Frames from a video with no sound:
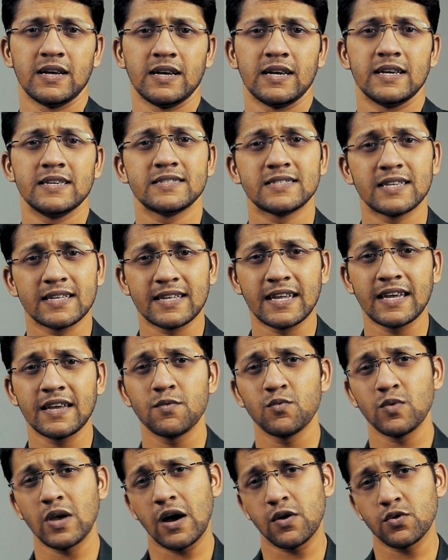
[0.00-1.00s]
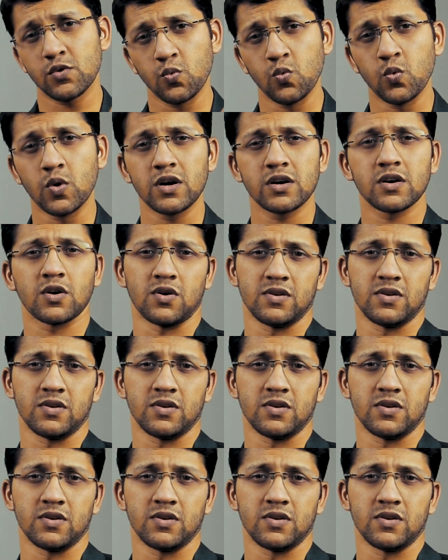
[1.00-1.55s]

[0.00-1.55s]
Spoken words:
is the thing we have to work